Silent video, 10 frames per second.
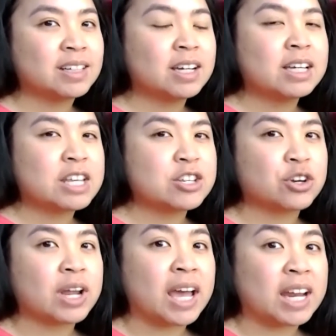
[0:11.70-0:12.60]
these
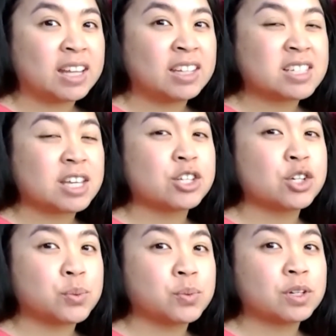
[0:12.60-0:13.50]
are add-ins that
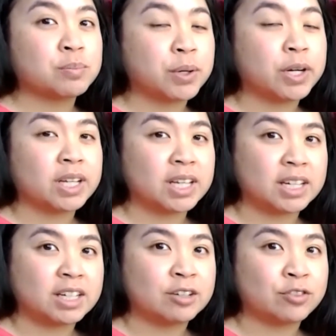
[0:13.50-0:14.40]
you can put
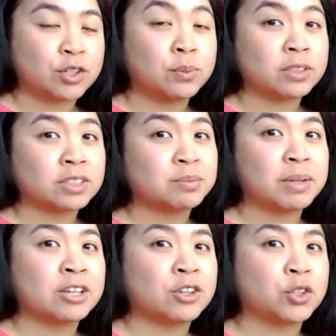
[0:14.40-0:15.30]
in if you want to
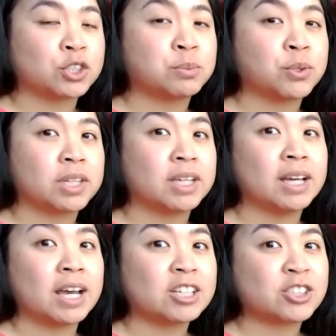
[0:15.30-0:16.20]
make your smoothie
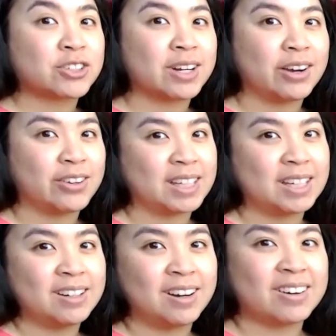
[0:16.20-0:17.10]
extra
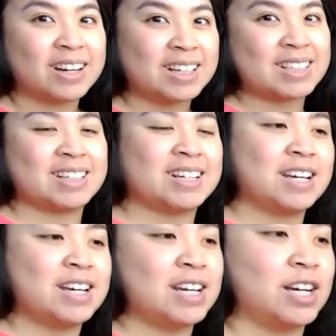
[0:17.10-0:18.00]
healthy. All right,
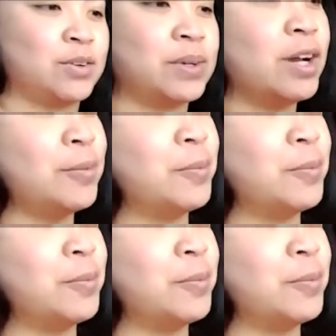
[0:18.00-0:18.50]
there we go.